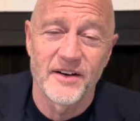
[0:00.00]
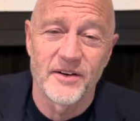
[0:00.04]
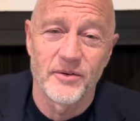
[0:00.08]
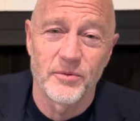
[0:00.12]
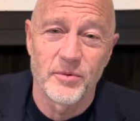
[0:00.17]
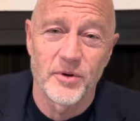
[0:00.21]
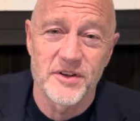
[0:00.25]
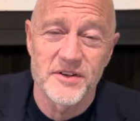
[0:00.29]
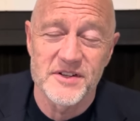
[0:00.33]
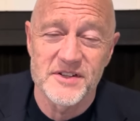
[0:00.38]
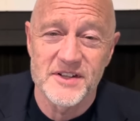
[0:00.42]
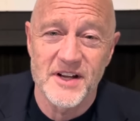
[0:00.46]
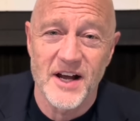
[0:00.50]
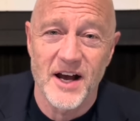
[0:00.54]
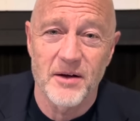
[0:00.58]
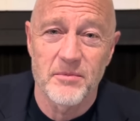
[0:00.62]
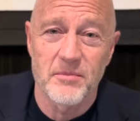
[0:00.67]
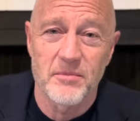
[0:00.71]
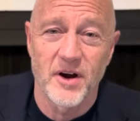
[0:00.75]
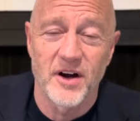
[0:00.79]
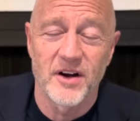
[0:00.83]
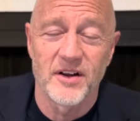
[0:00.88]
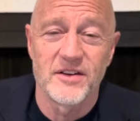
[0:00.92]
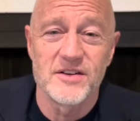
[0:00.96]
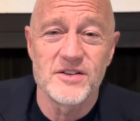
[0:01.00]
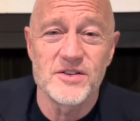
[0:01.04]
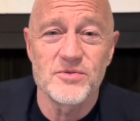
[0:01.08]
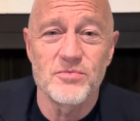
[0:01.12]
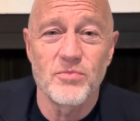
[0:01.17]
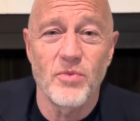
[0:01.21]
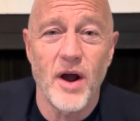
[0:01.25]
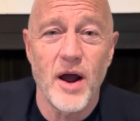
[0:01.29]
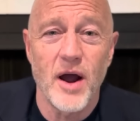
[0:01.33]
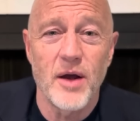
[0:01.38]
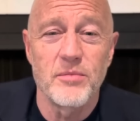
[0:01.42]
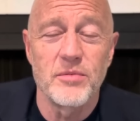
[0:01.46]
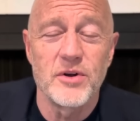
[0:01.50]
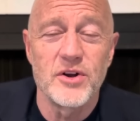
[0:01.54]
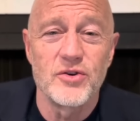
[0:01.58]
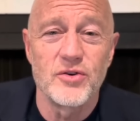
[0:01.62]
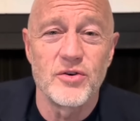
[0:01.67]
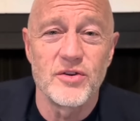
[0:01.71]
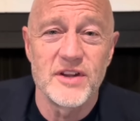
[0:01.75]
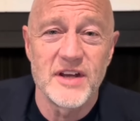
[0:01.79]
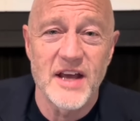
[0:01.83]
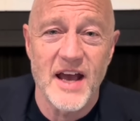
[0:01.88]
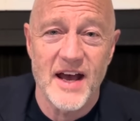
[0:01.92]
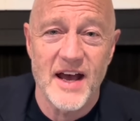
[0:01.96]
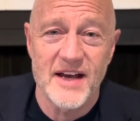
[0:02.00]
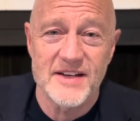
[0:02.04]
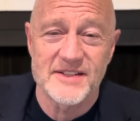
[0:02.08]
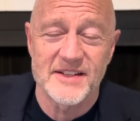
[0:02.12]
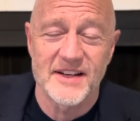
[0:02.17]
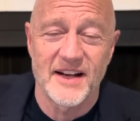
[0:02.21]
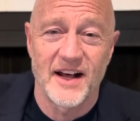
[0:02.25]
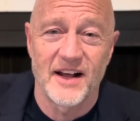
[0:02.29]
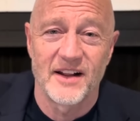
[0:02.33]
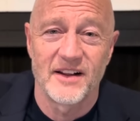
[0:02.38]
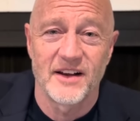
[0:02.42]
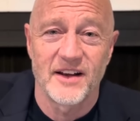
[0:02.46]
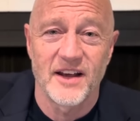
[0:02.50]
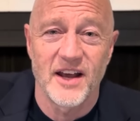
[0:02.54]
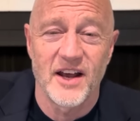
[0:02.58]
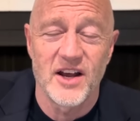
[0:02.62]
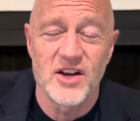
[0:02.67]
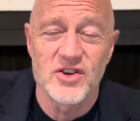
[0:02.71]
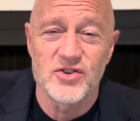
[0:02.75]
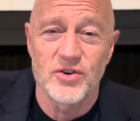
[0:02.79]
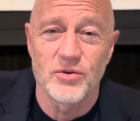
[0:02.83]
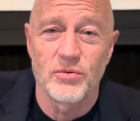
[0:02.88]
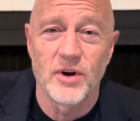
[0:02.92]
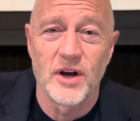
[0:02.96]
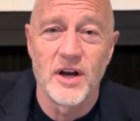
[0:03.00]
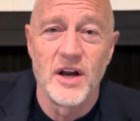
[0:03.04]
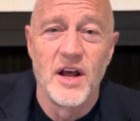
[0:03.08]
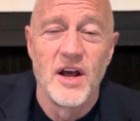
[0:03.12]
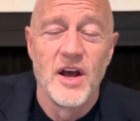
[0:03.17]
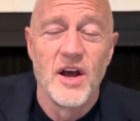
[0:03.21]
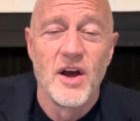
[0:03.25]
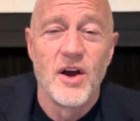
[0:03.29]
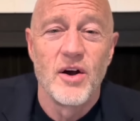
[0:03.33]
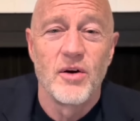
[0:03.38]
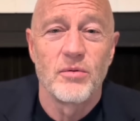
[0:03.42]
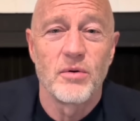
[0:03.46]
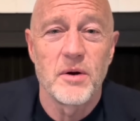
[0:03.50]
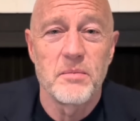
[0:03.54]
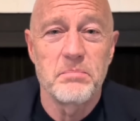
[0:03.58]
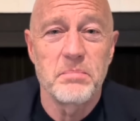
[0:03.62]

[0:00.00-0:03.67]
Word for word: with the stock market. This is why we do the asset allocation. When, when